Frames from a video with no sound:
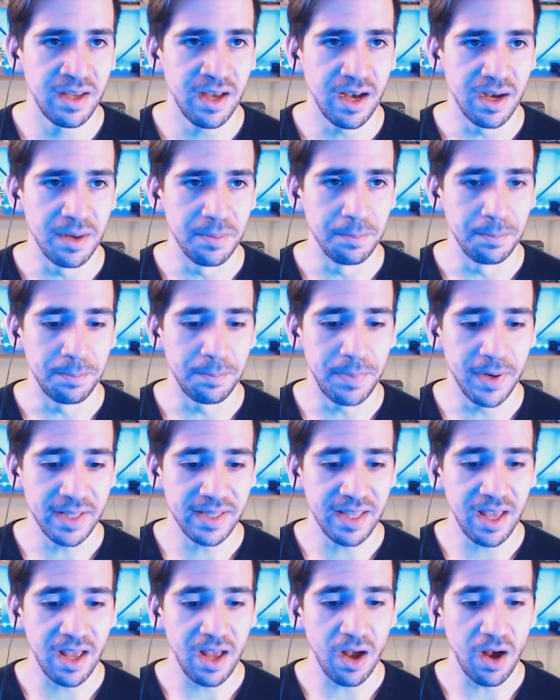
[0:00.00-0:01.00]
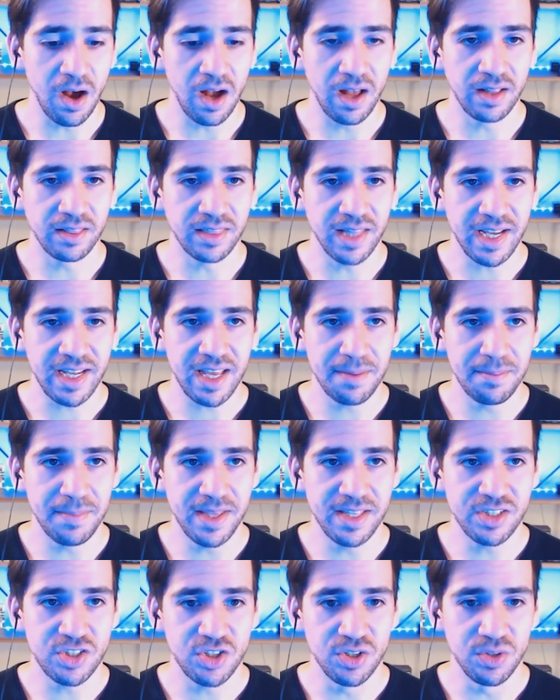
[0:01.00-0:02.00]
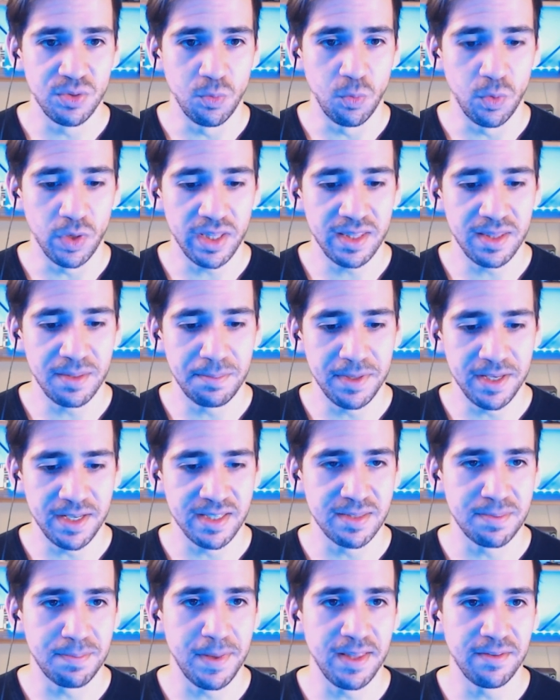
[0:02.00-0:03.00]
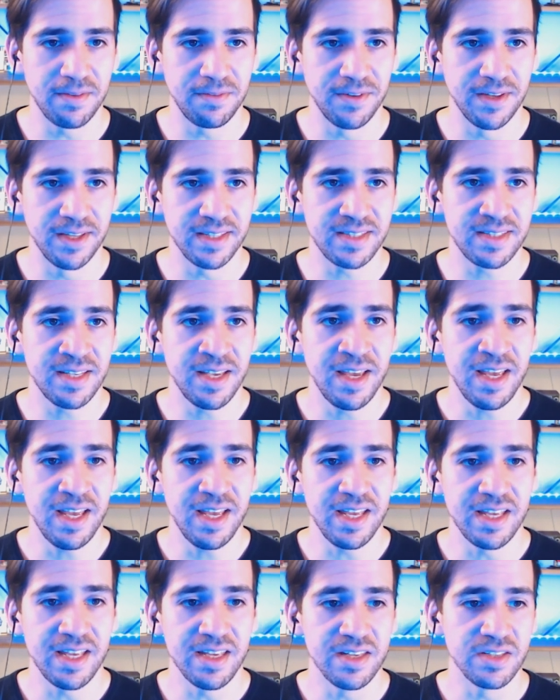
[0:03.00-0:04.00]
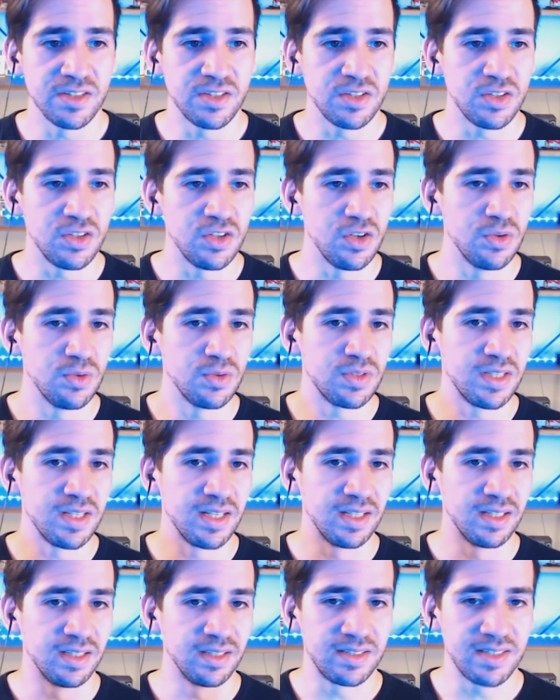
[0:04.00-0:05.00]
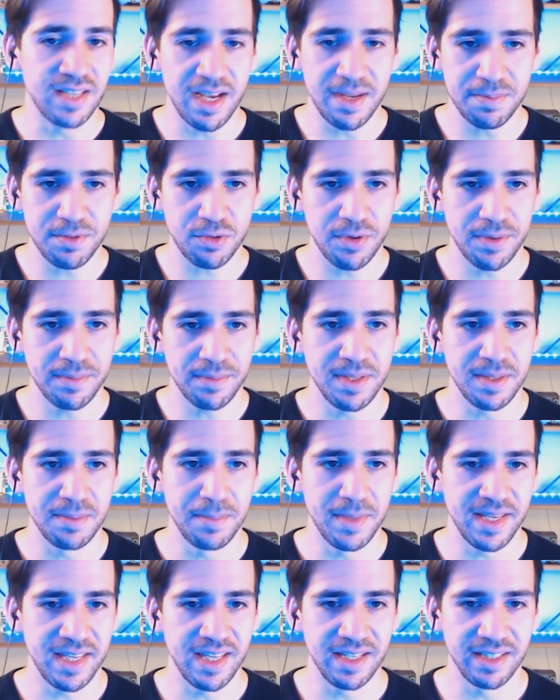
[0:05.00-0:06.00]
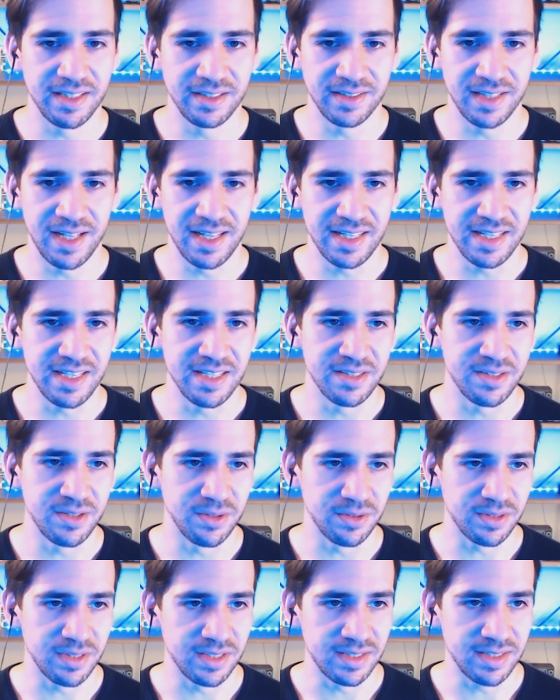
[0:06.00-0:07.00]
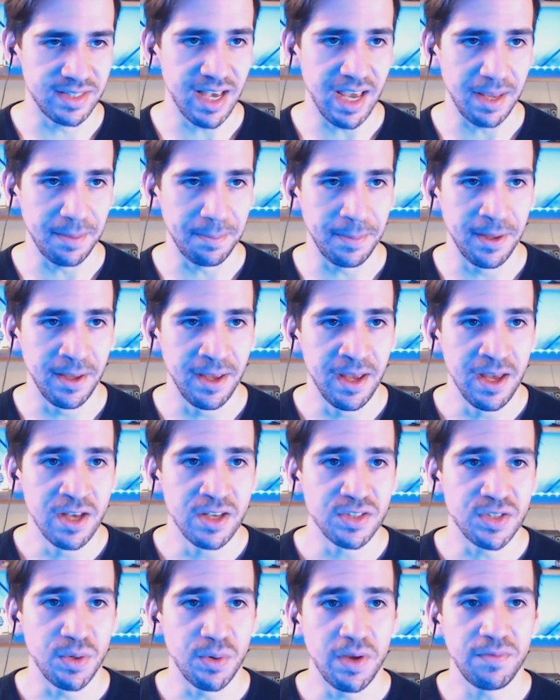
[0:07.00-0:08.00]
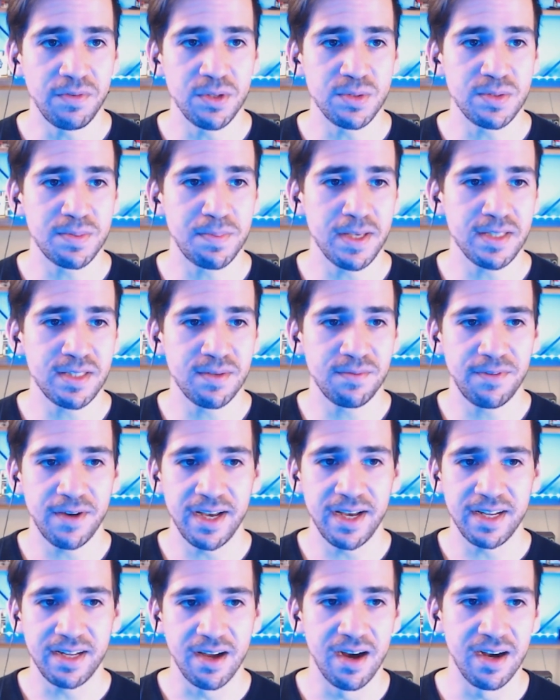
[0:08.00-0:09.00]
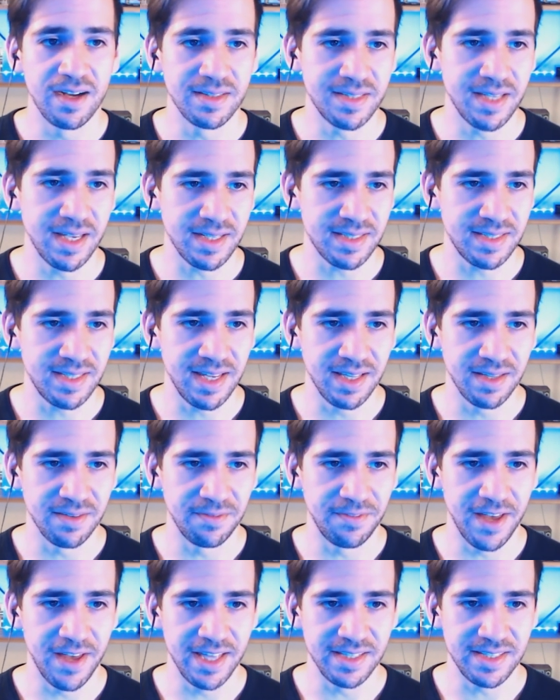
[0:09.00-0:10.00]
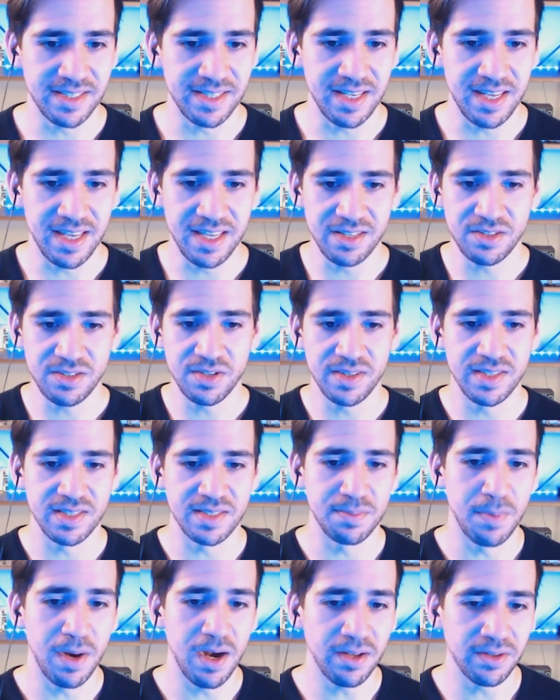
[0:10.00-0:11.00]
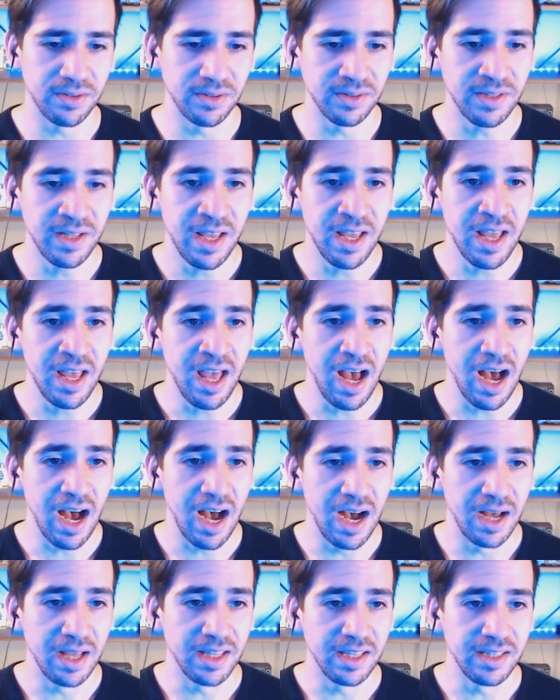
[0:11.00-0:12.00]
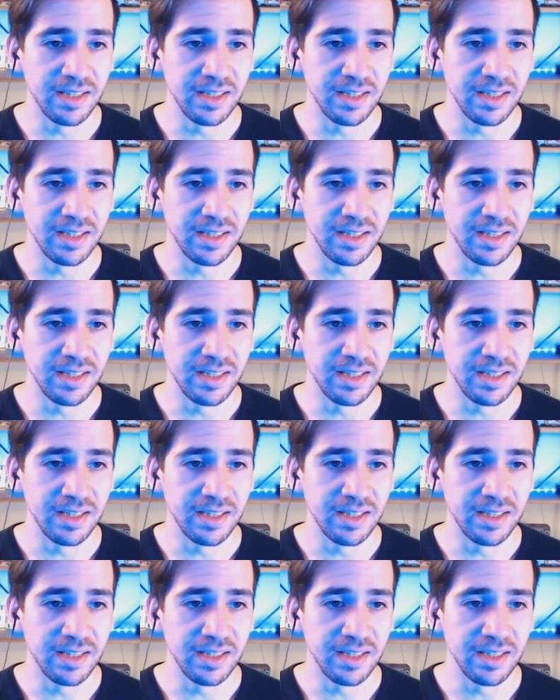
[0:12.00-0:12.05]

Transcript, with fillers: Um, but like I mentioned, one of the biggest benefits is using TypeScript and making it a lot easier to type. So if you specify context and events into this model, uh,